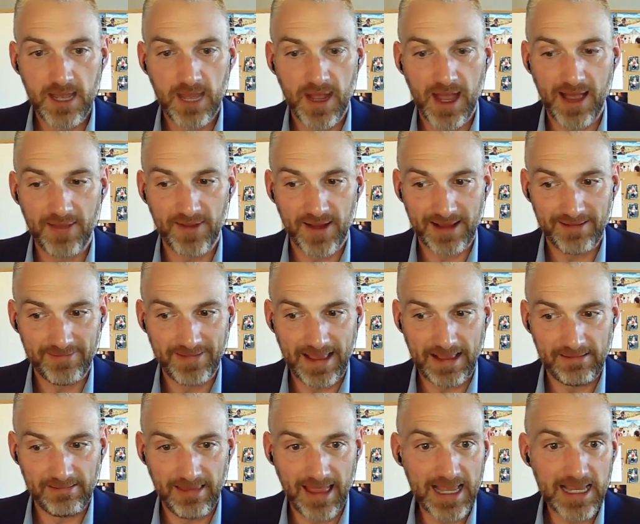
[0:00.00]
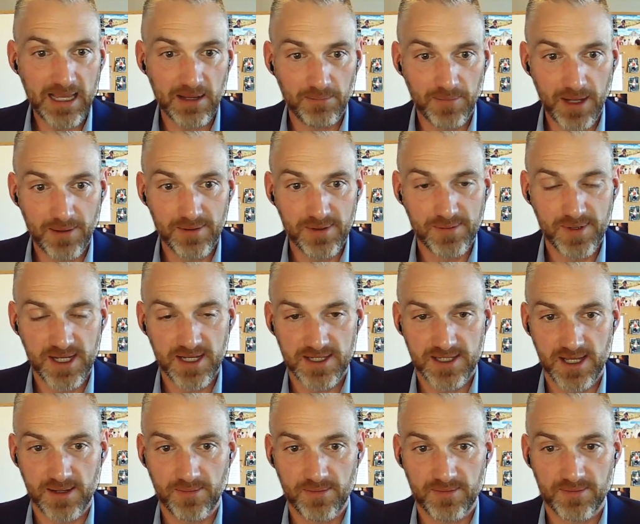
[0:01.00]
And they like it maybe because
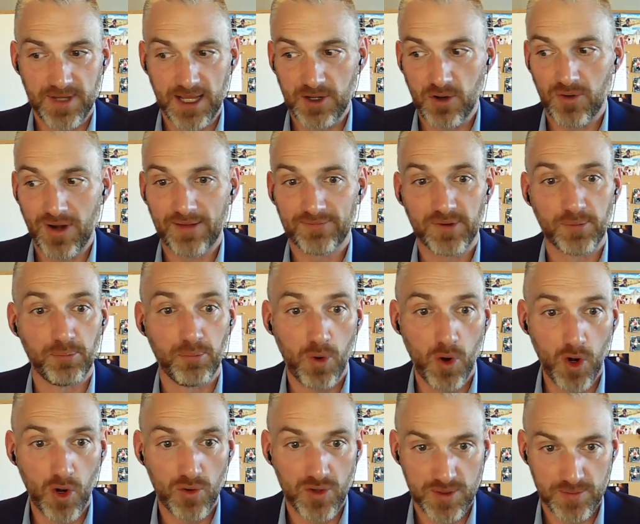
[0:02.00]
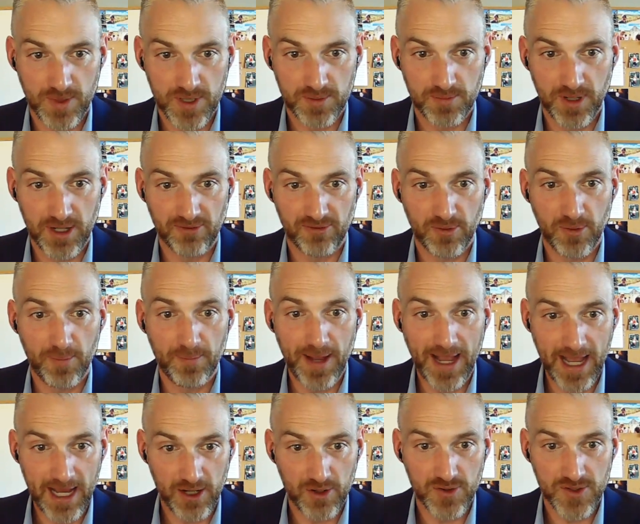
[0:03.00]
they don't have to borrow as much money from a
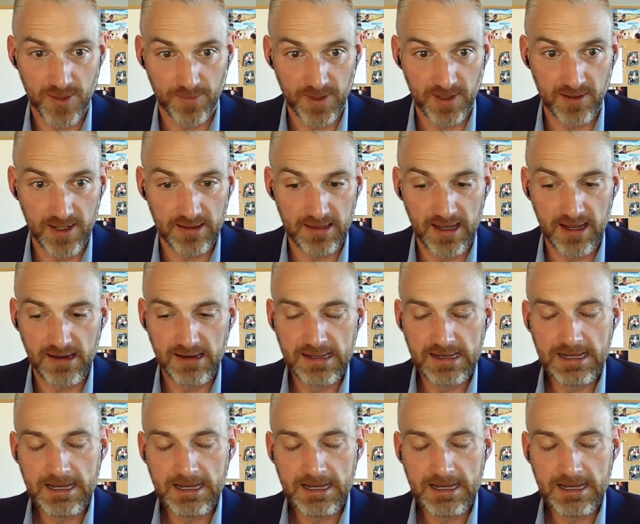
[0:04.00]
bank or something like that.